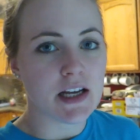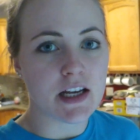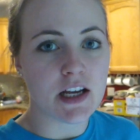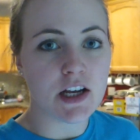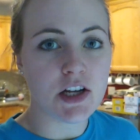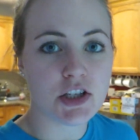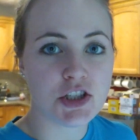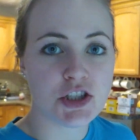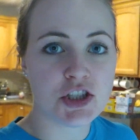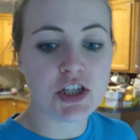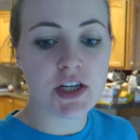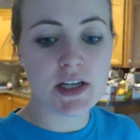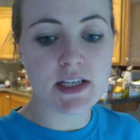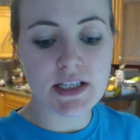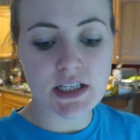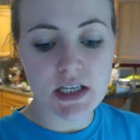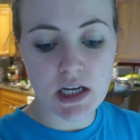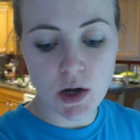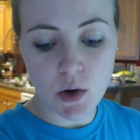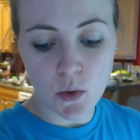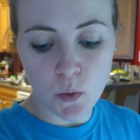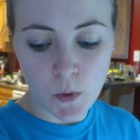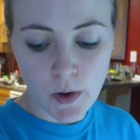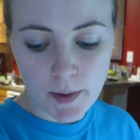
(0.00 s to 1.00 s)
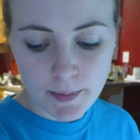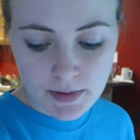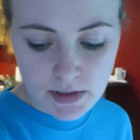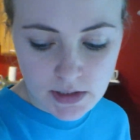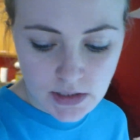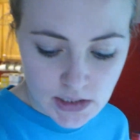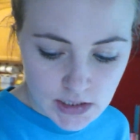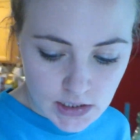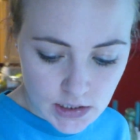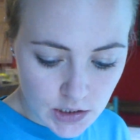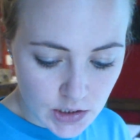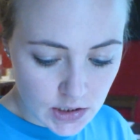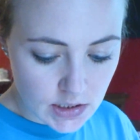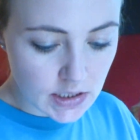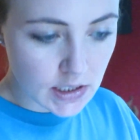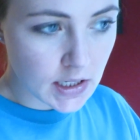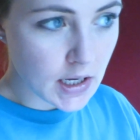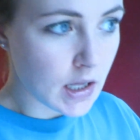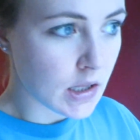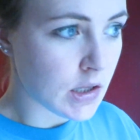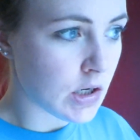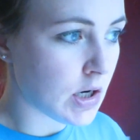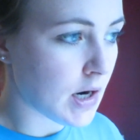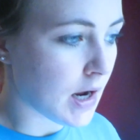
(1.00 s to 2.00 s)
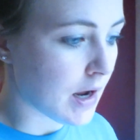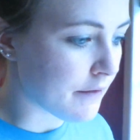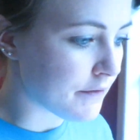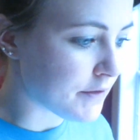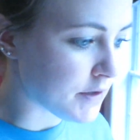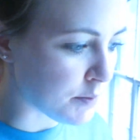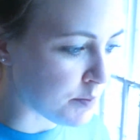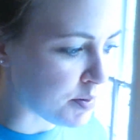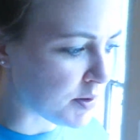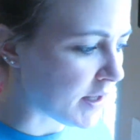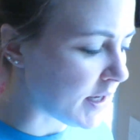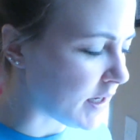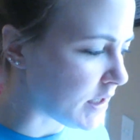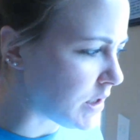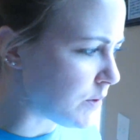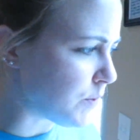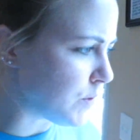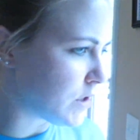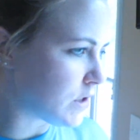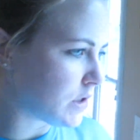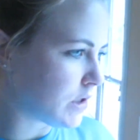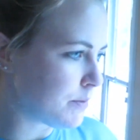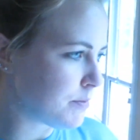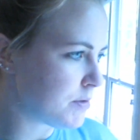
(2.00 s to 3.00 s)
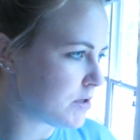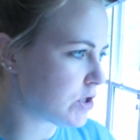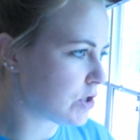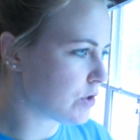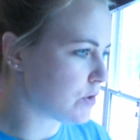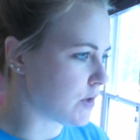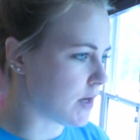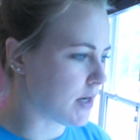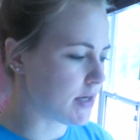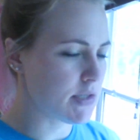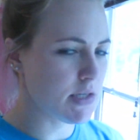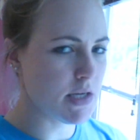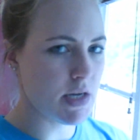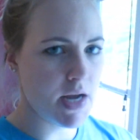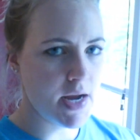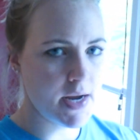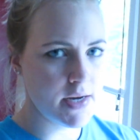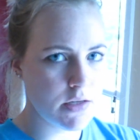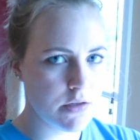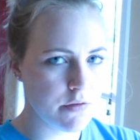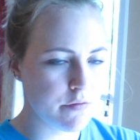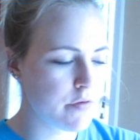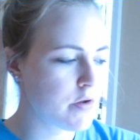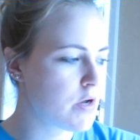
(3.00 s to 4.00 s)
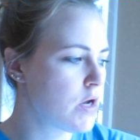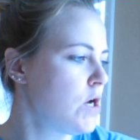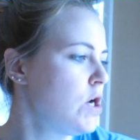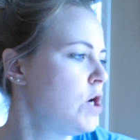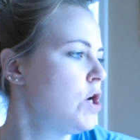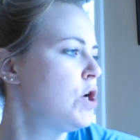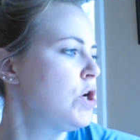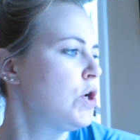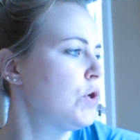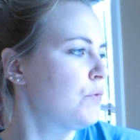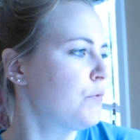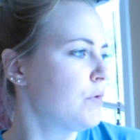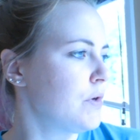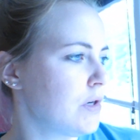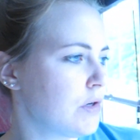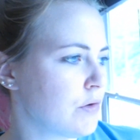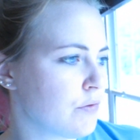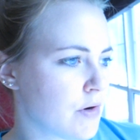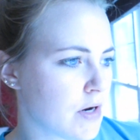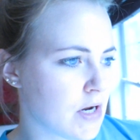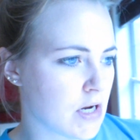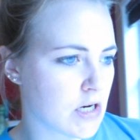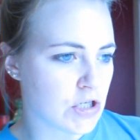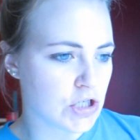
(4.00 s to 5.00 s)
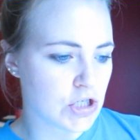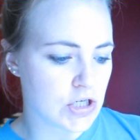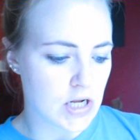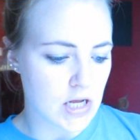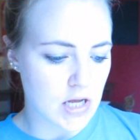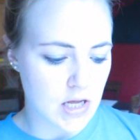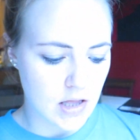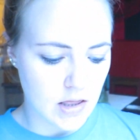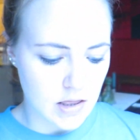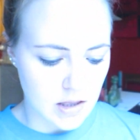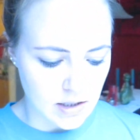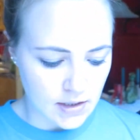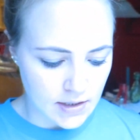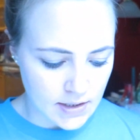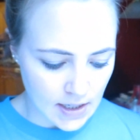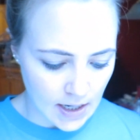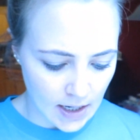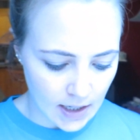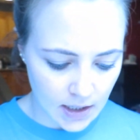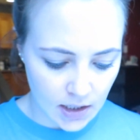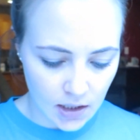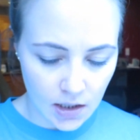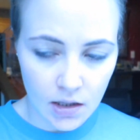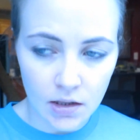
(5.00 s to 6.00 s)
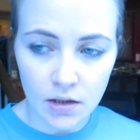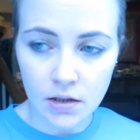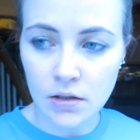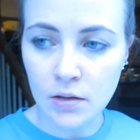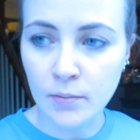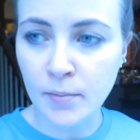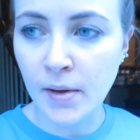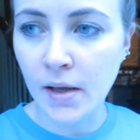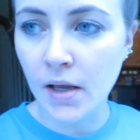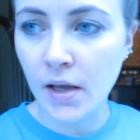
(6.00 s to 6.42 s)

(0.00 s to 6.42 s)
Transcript: I just whipped dinner together after planting. Let me show you guys. I kind of rearranged the deck a little